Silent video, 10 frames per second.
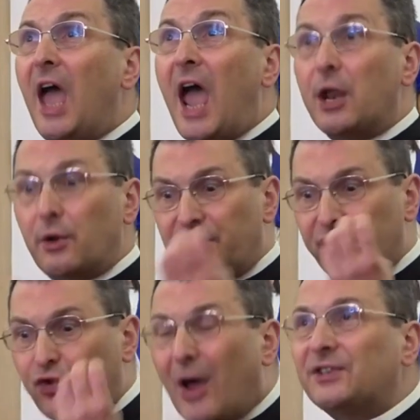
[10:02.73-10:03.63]
and of the
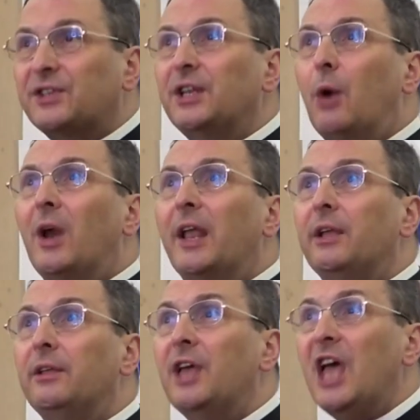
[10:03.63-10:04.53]
trust in Our
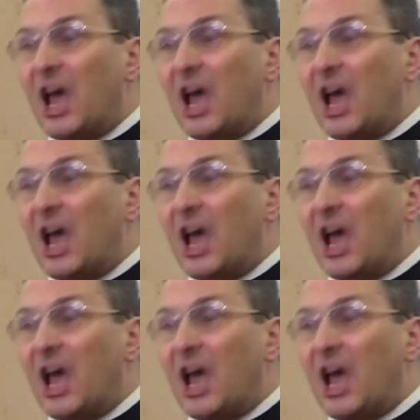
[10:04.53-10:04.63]
Lady.